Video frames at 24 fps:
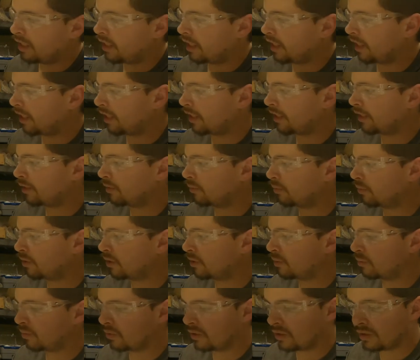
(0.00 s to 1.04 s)
and
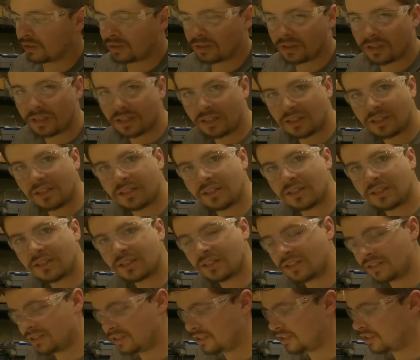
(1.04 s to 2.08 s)
we will uh,
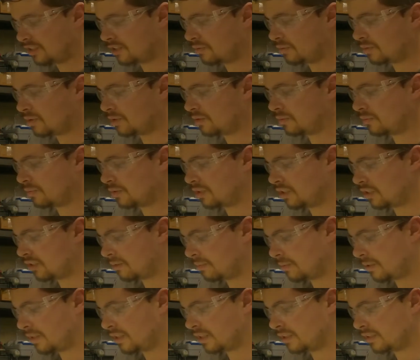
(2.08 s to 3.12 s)
continue on with the
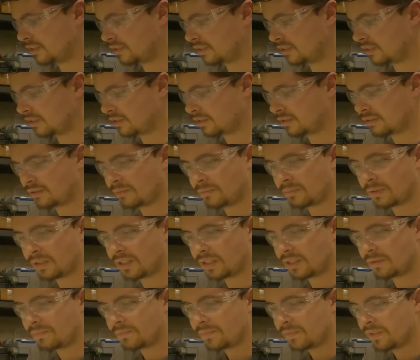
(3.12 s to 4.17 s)
epoxying
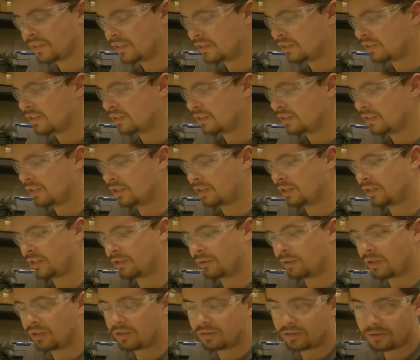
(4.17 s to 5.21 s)
but uh,
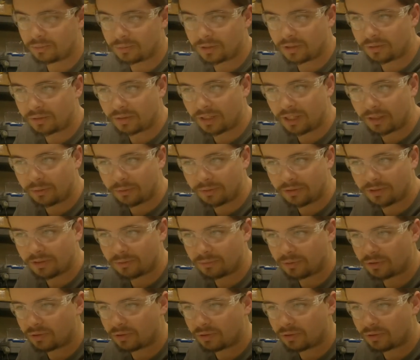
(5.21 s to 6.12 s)
and I'll also be doing that with some